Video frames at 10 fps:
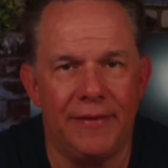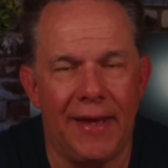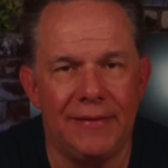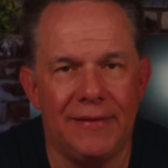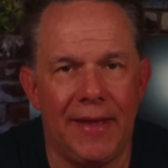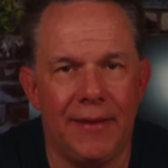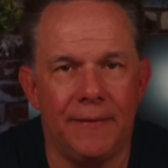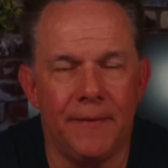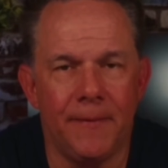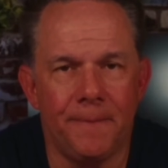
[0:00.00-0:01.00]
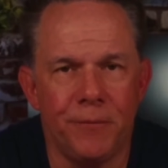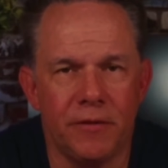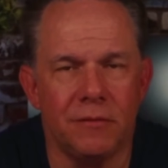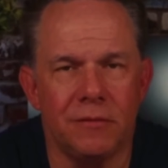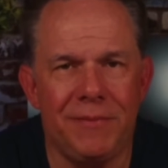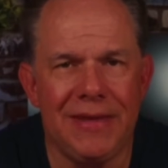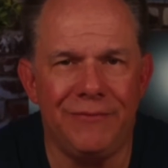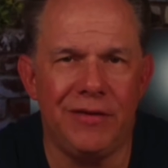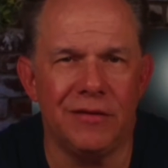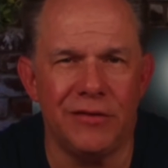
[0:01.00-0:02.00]
that day. So let me
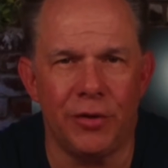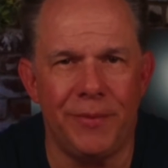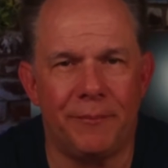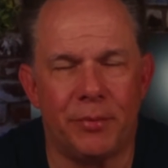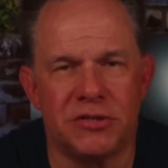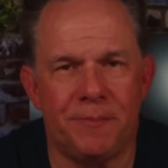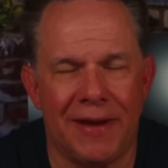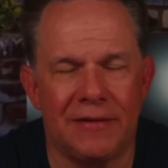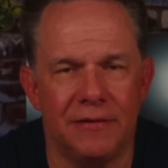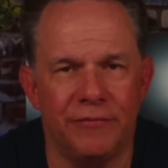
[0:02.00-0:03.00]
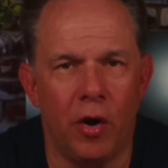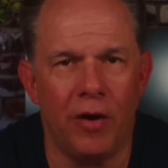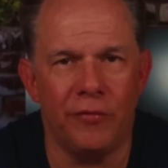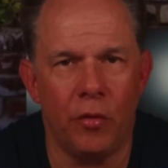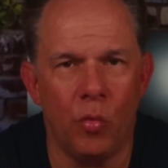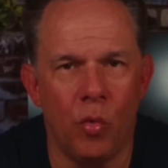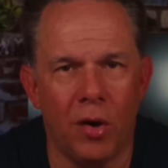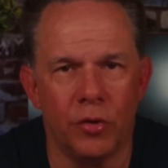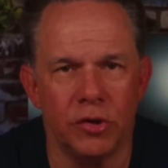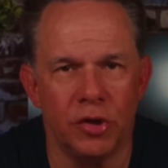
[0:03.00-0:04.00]
give you a little bit of perspective of
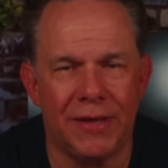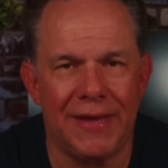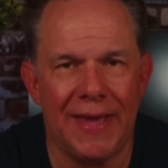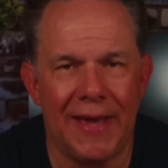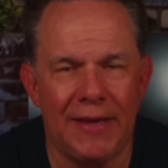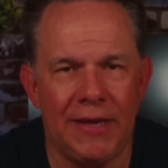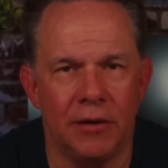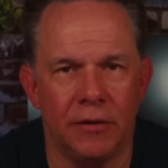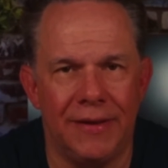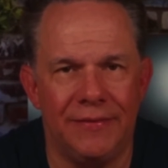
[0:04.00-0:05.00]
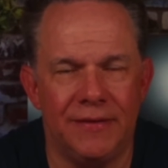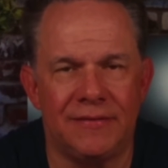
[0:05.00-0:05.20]
what we're looking at here in this